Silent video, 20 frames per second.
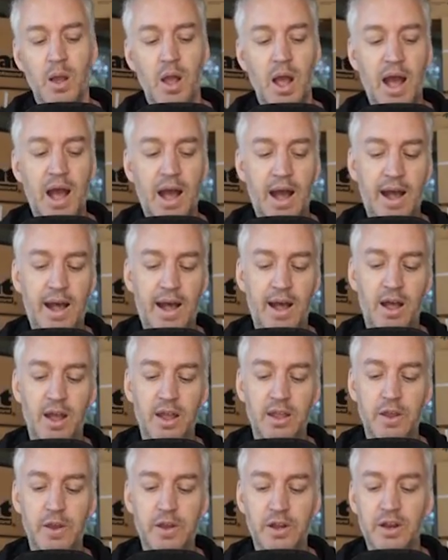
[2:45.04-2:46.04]

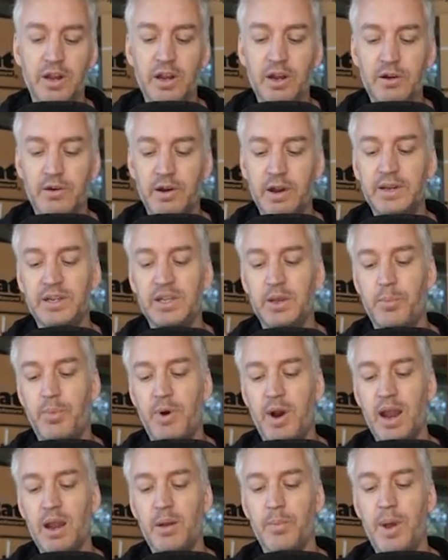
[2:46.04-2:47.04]
You can increase the
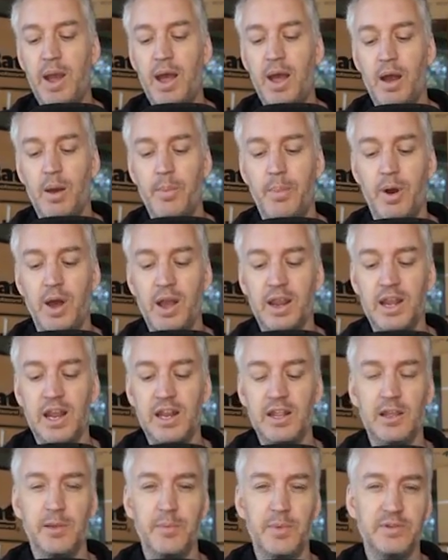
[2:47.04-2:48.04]
brake power by
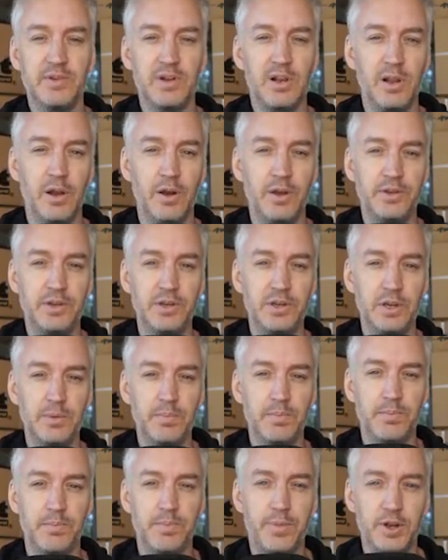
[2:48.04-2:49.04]
getting them as close as you
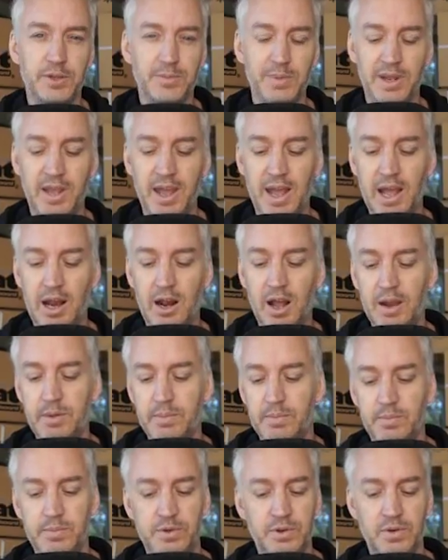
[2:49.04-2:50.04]
possibly can, like
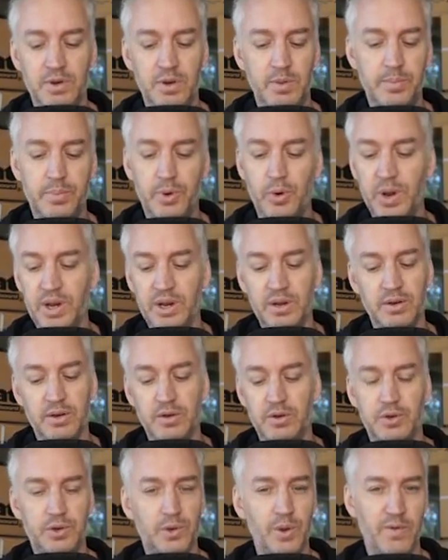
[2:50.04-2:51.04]
to
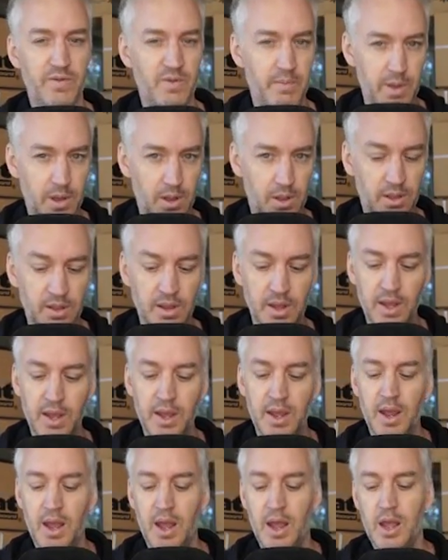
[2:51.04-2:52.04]
0.2 of a mil.
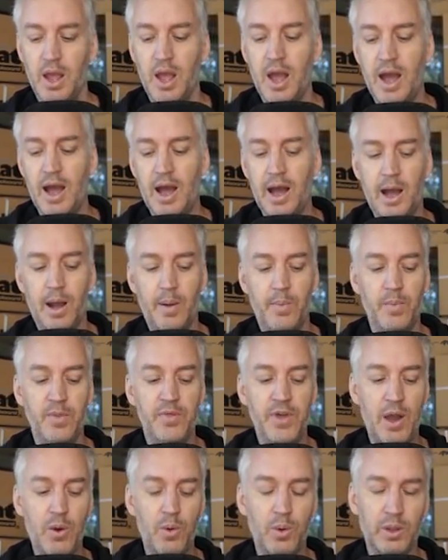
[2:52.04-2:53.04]

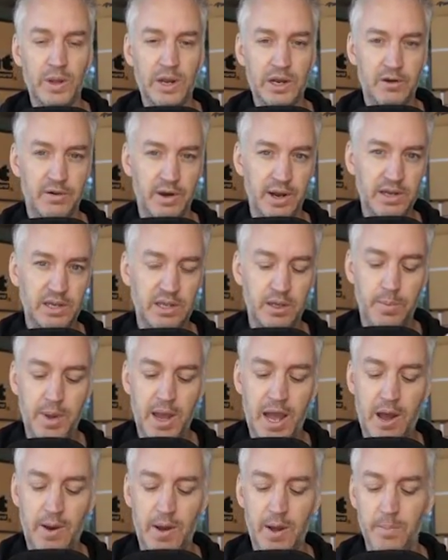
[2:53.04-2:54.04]
That will increase the
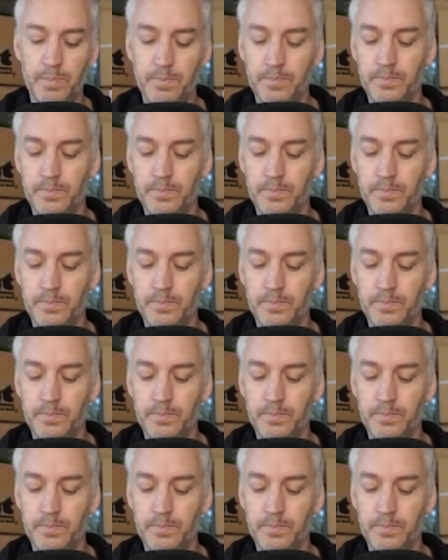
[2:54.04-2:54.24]
power.